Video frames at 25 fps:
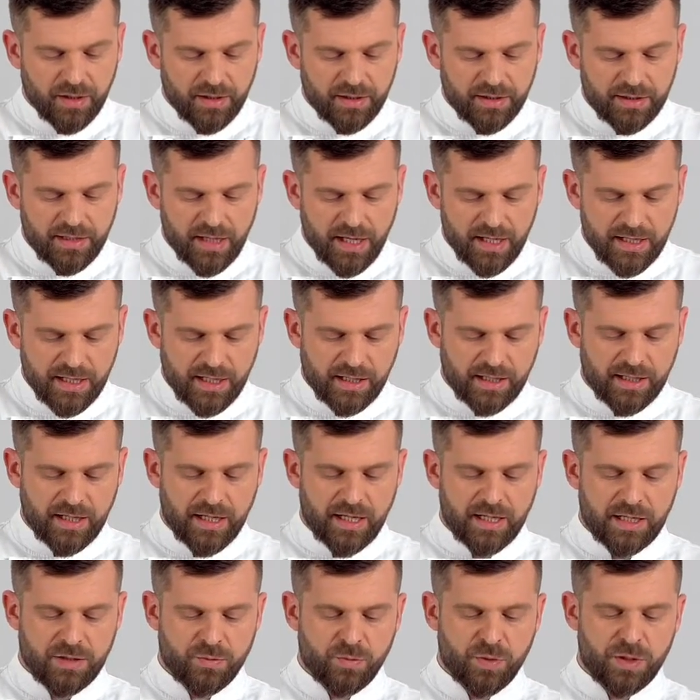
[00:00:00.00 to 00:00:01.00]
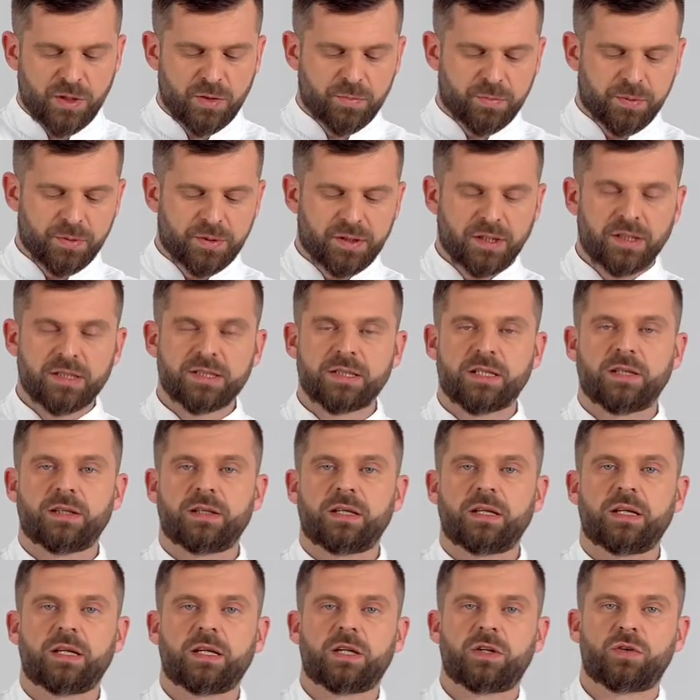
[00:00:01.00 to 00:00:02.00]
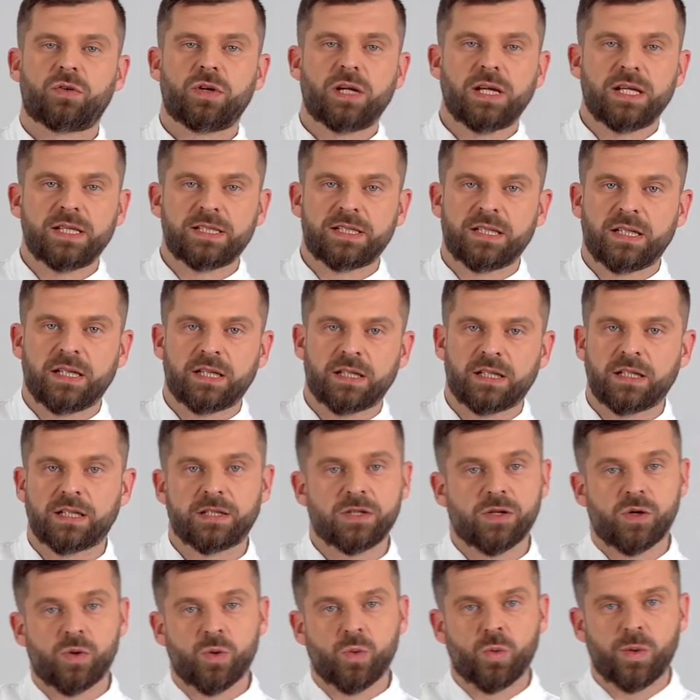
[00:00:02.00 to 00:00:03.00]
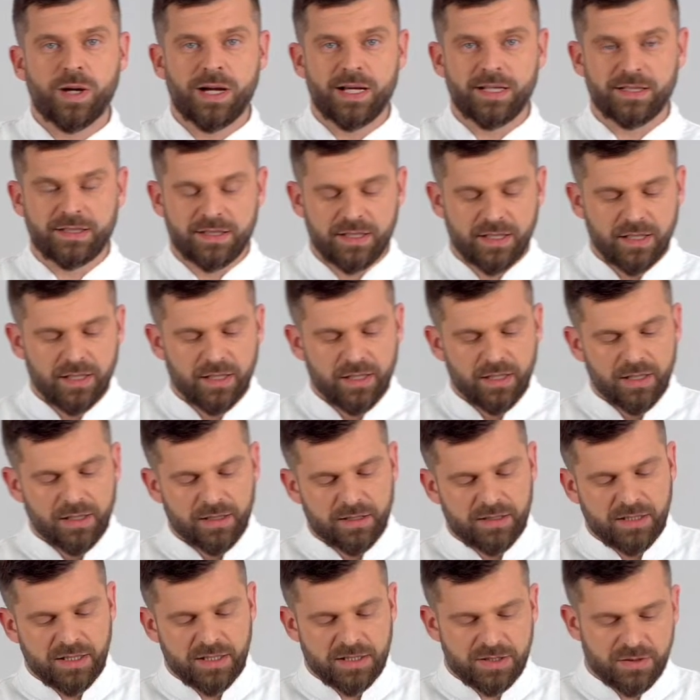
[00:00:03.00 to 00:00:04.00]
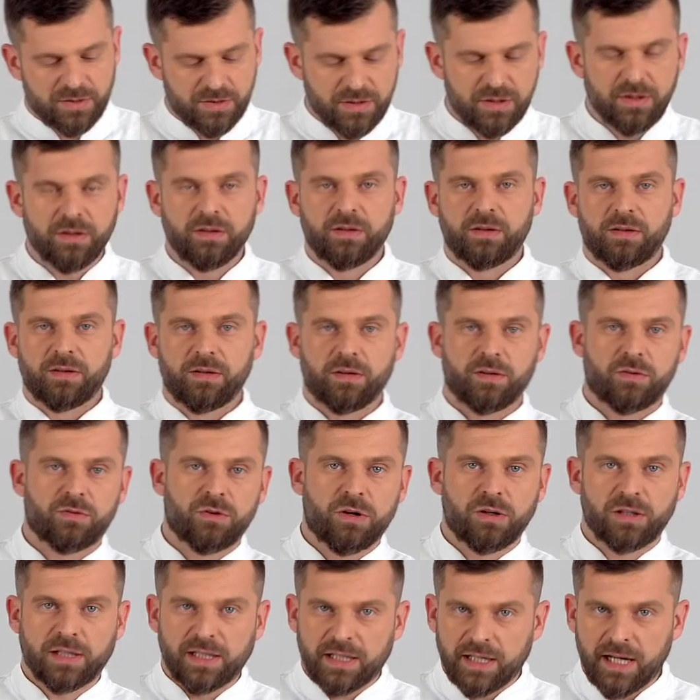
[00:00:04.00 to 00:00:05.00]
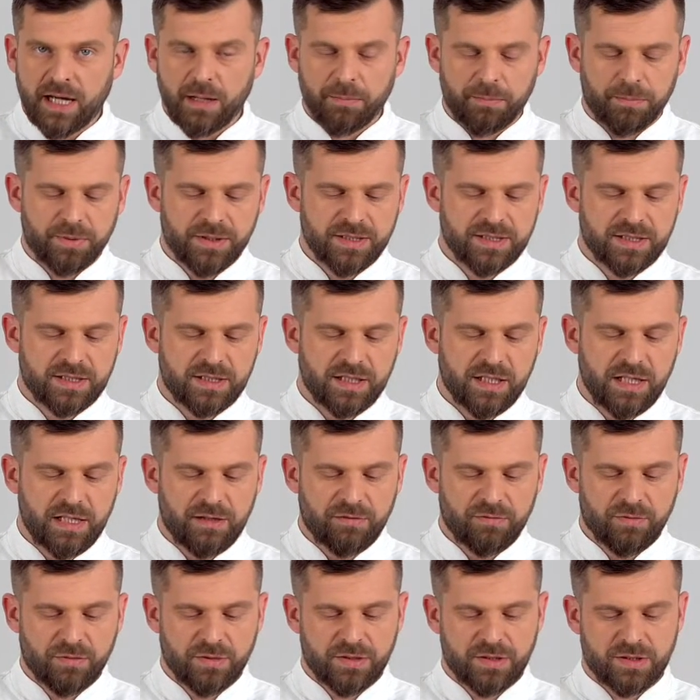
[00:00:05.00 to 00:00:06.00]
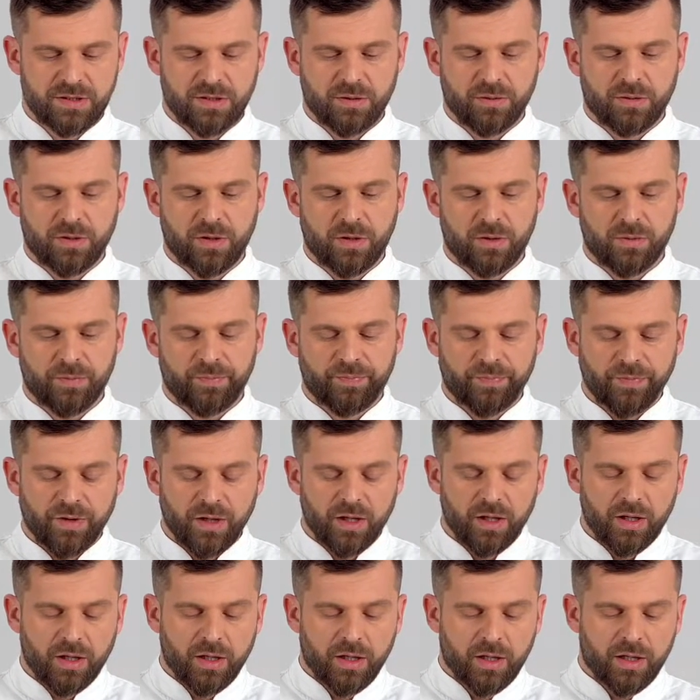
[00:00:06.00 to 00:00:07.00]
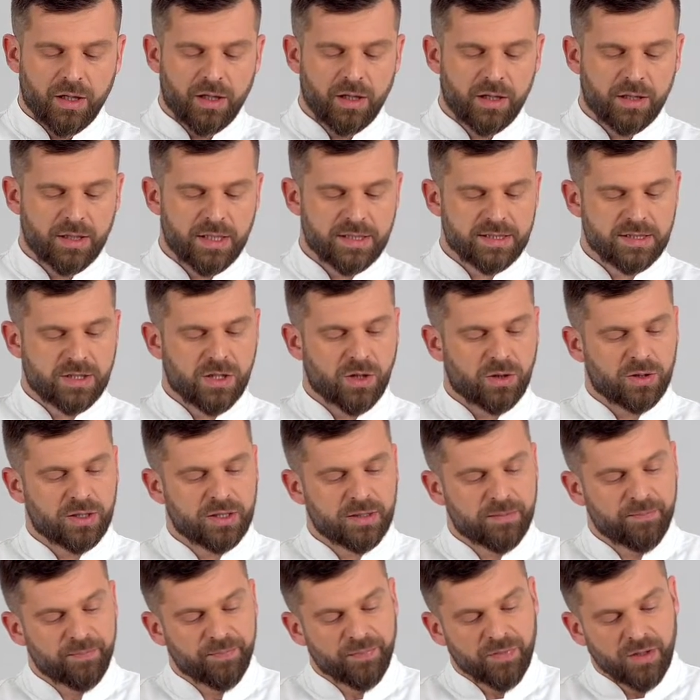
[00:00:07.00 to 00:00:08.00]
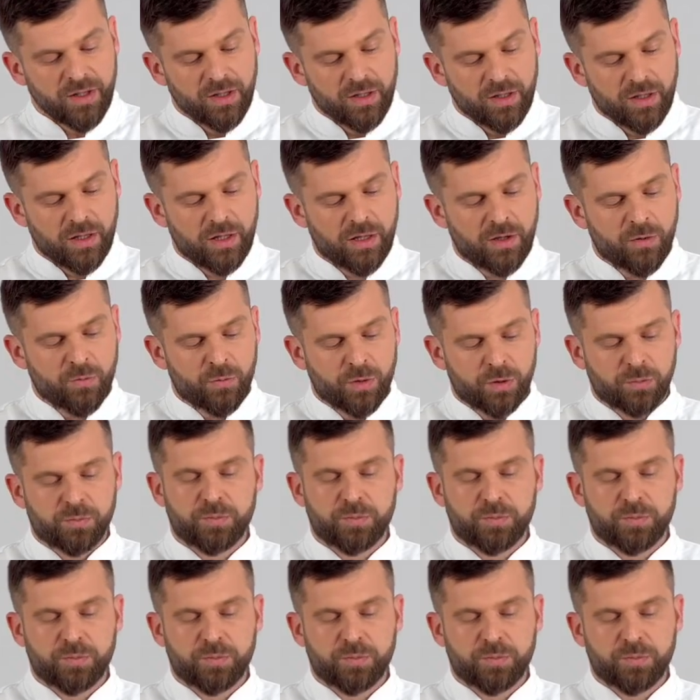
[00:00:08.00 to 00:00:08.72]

Then again, when you're putting something greasy in it or wet, this rolling up the sleeve, so-called, uh, let's call it, uh, will